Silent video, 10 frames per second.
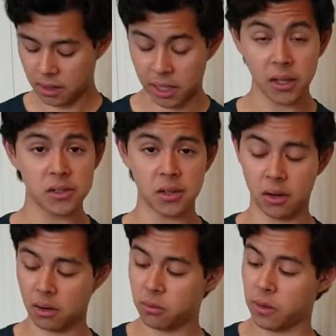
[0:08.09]
In the
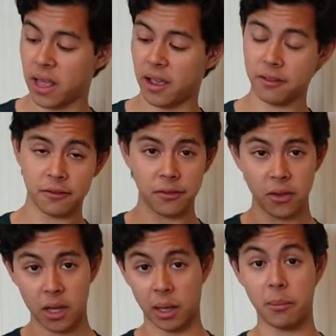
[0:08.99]
studio, we'll have
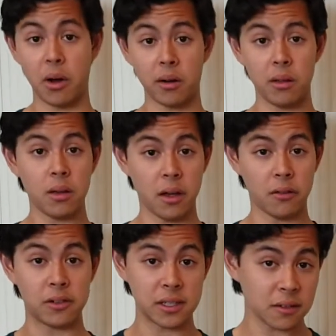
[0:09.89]
a bottle
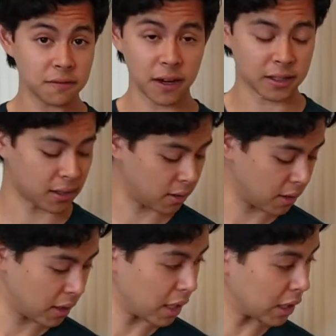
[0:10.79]
of disinfectant
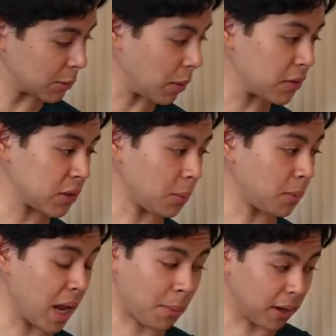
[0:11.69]
as well as some
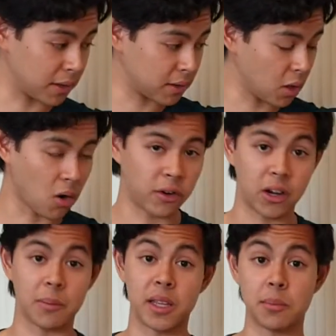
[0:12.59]
napkins over
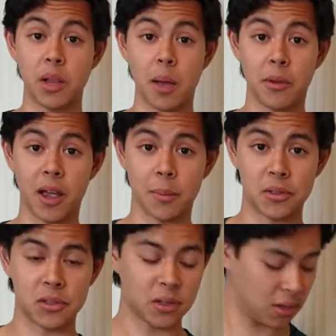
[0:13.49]
here by the plop
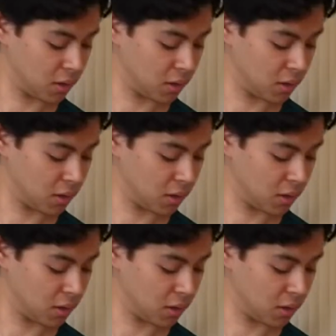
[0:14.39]
cups.